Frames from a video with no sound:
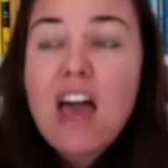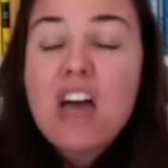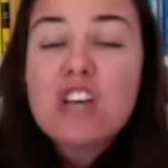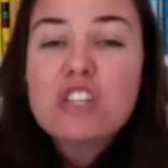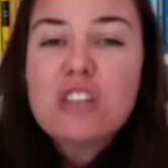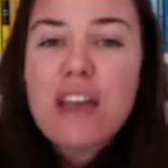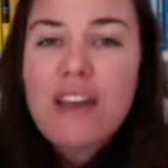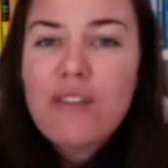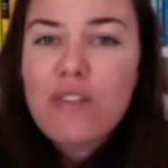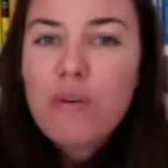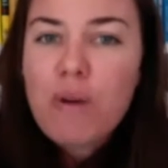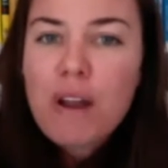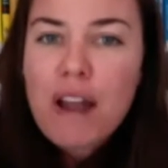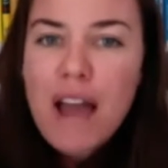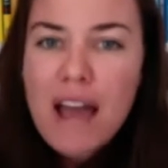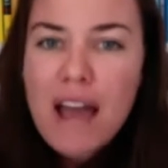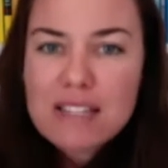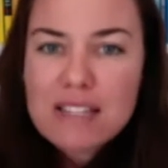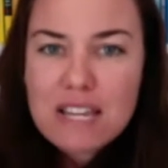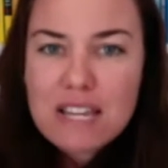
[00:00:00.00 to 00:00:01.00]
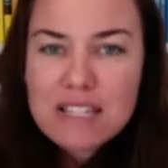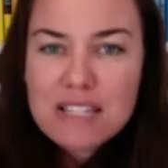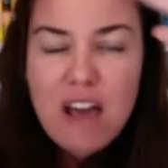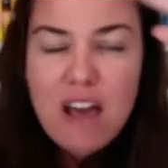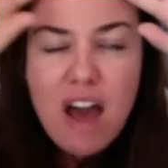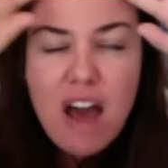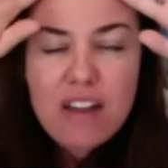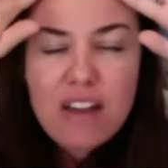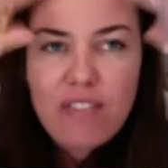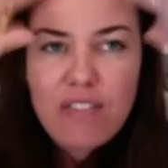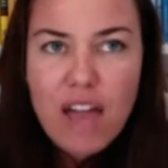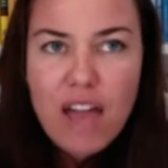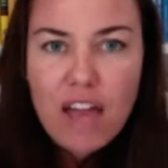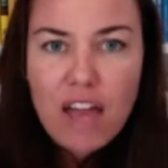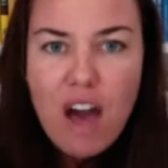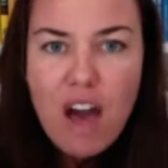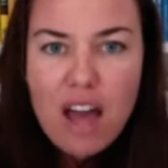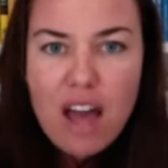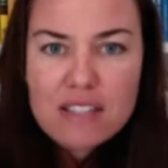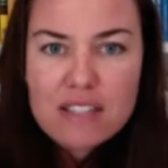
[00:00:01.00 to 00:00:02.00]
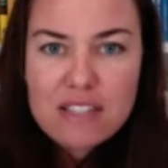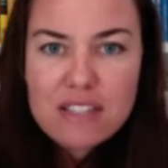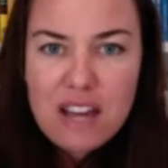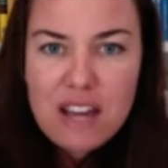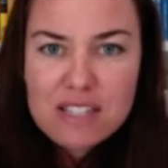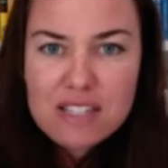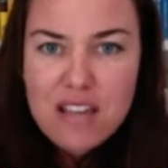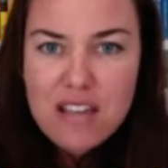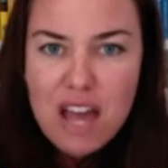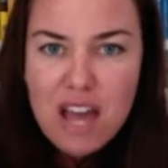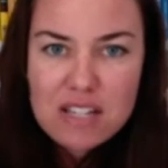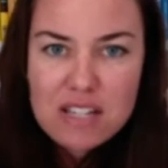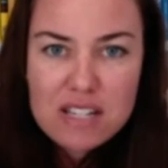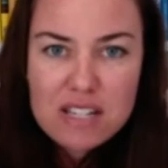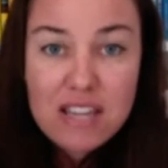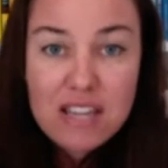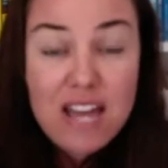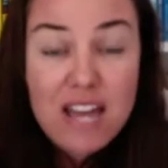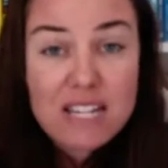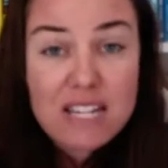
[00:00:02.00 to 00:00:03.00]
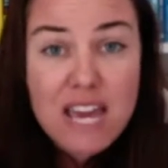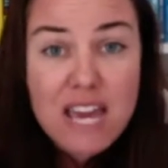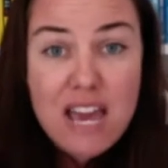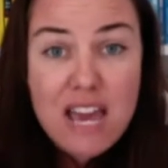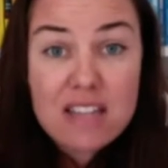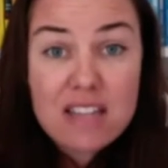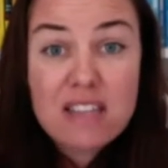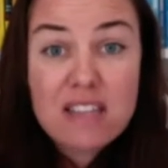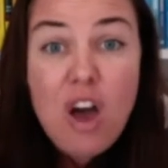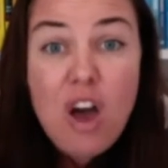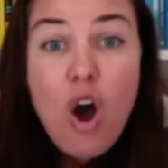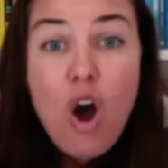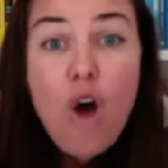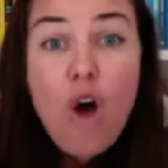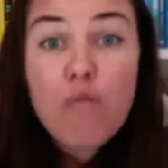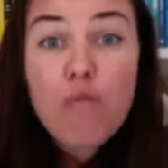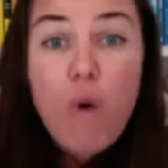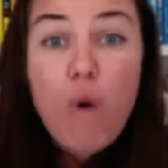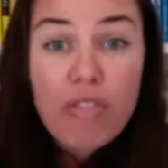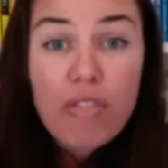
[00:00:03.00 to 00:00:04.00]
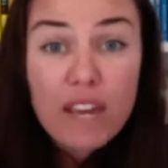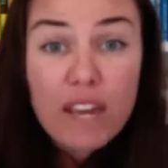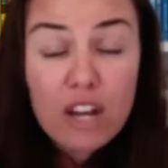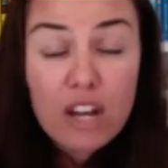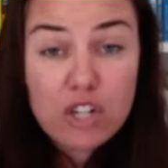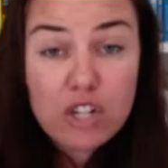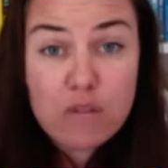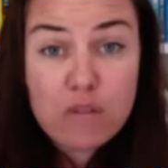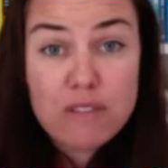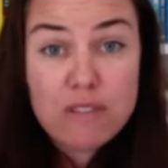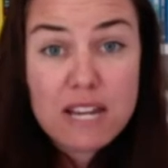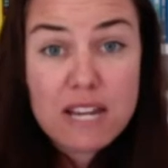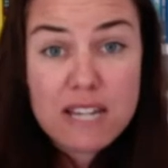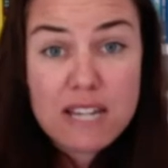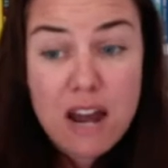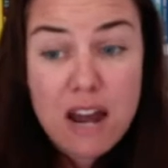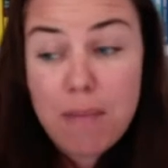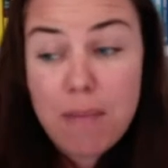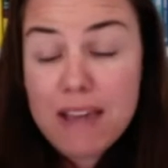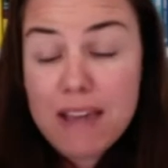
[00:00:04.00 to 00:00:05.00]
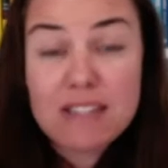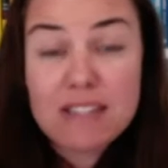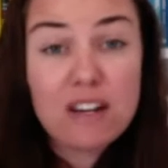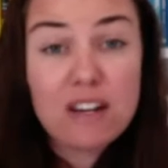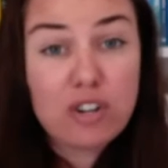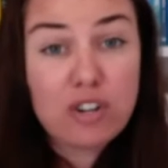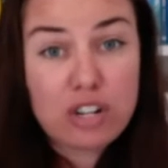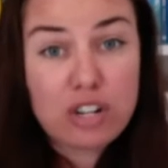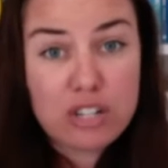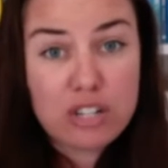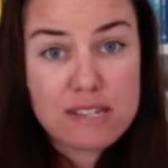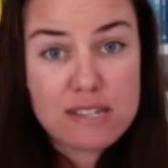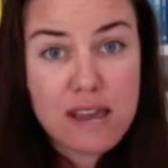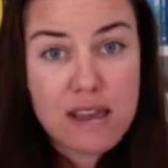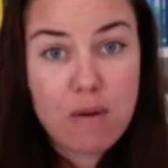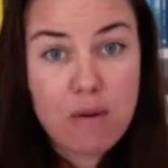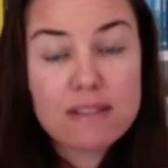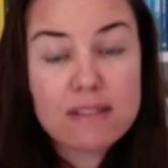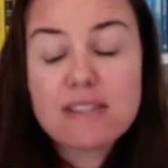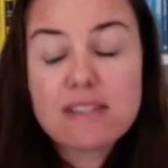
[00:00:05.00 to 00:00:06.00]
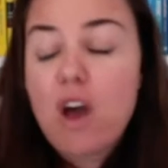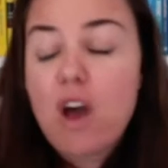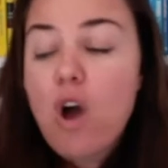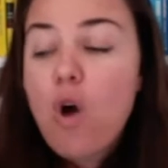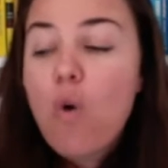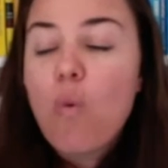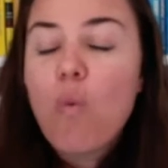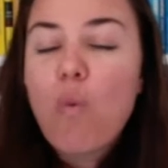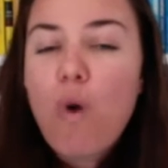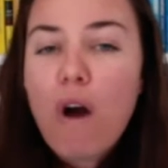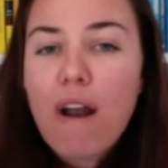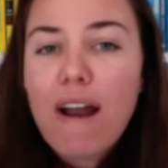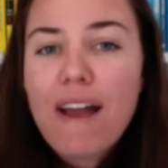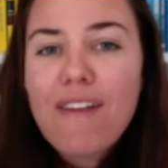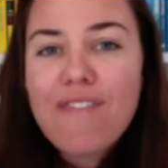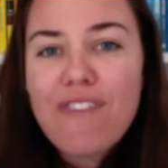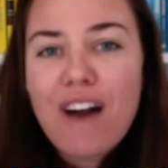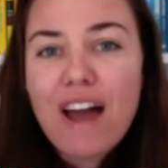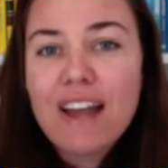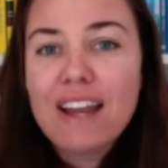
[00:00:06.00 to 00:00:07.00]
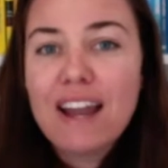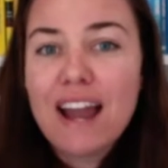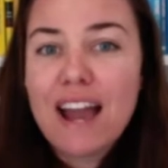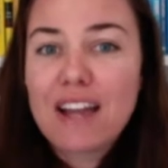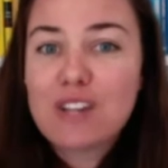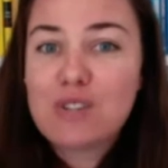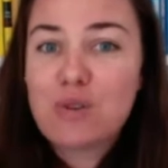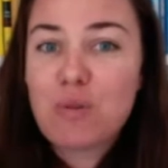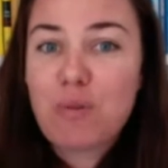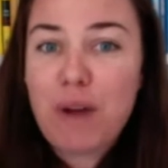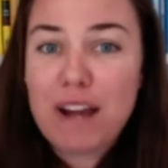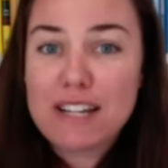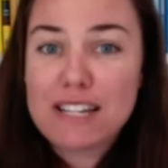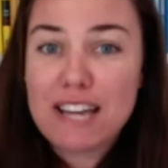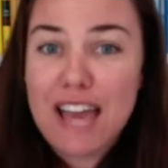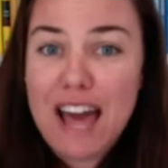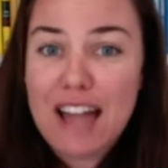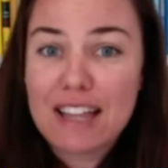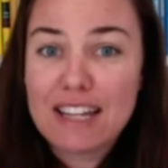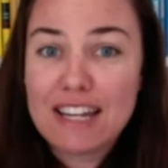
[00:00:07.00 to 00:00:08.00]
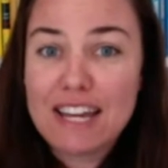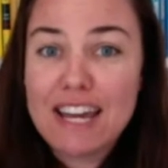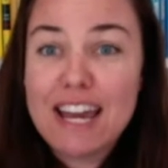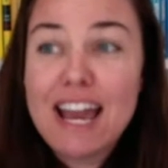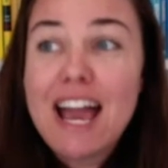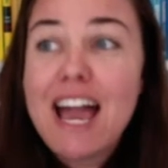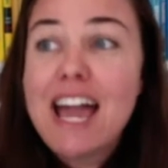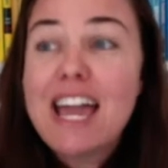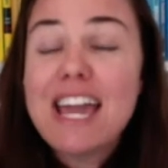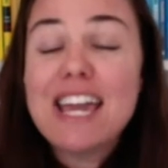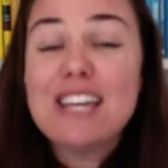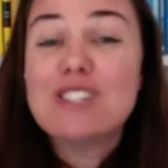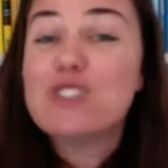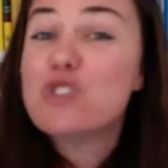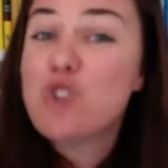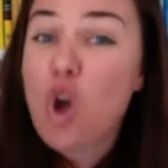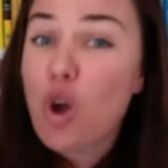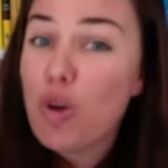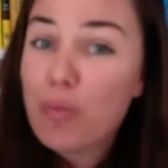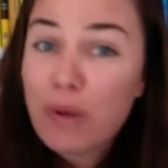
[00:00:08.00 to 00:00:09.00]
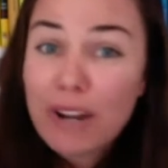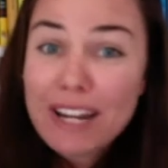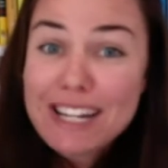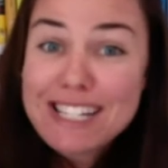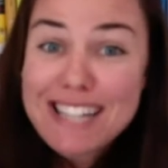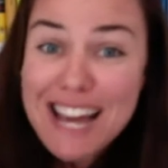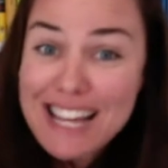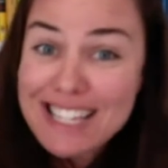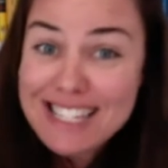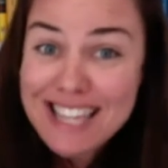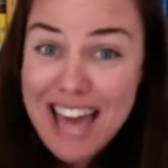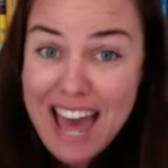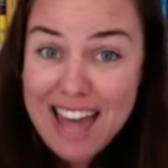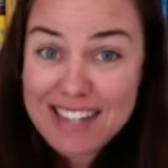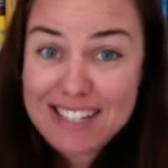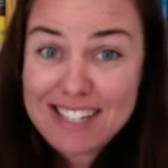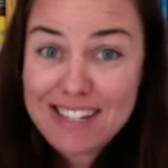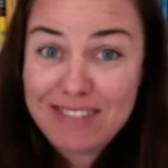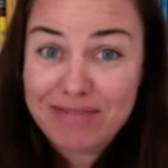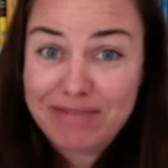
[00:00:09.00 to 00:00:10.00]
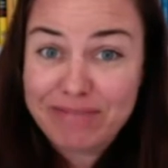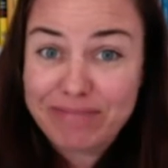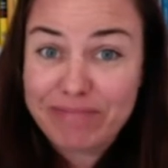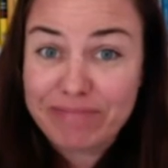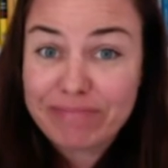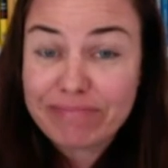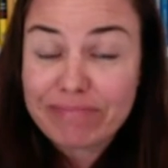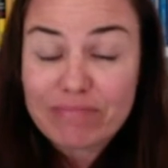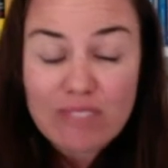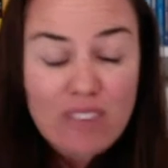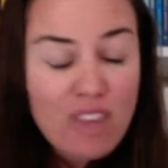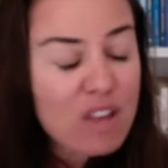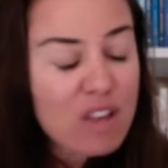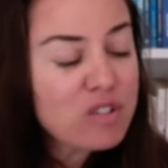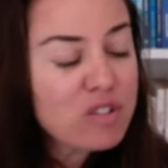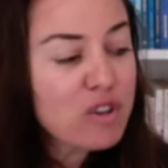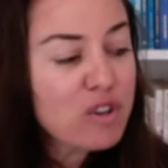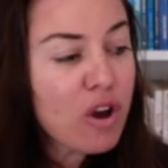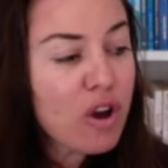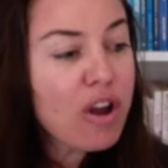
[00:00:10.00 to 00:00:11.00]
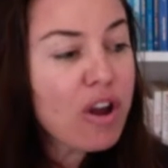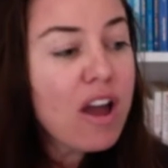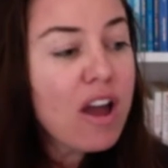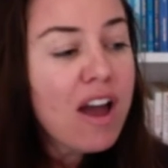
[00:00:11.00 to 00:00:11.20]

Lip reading: So everyone has these kind of like Einstein scientist ideas of what they're going to do with their database in a nurture sequence. What I find in actual practicality is nobody does that. So